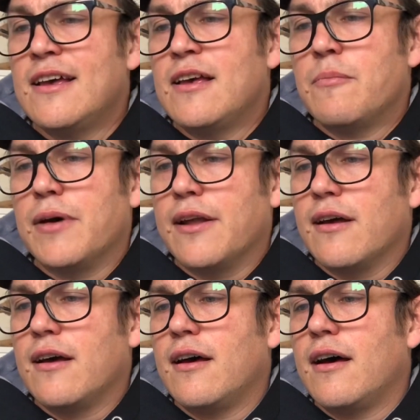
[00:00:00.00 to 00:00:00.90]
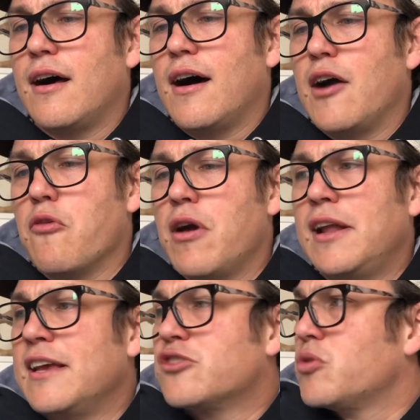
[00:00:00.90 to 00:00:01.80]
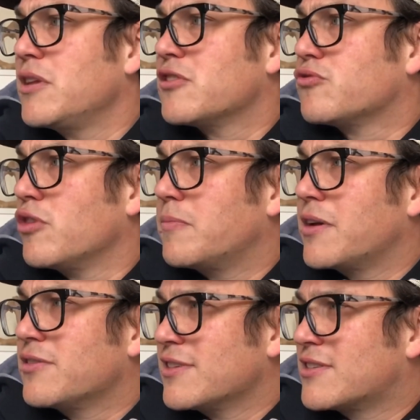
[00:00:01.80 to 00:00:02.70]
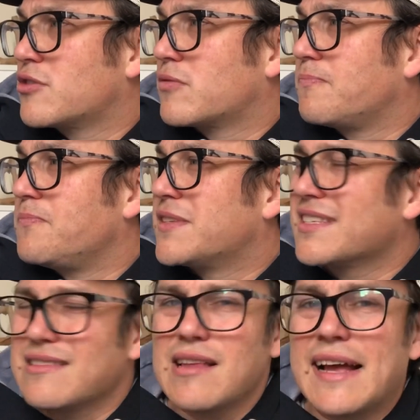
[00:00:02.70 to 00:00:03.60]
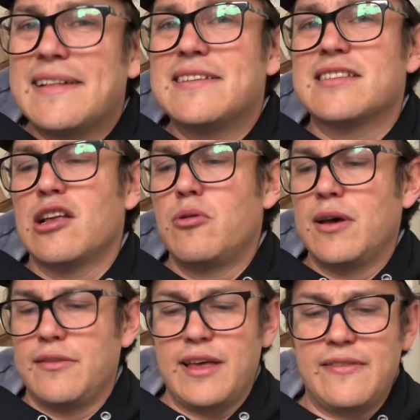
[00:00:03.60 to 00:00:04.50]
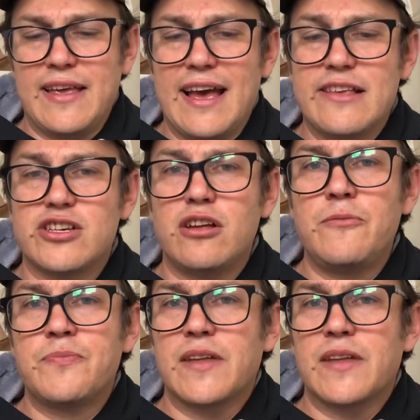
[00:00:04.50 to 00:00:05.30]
But I really enjoy this rod because it's slightly slower than the Agile.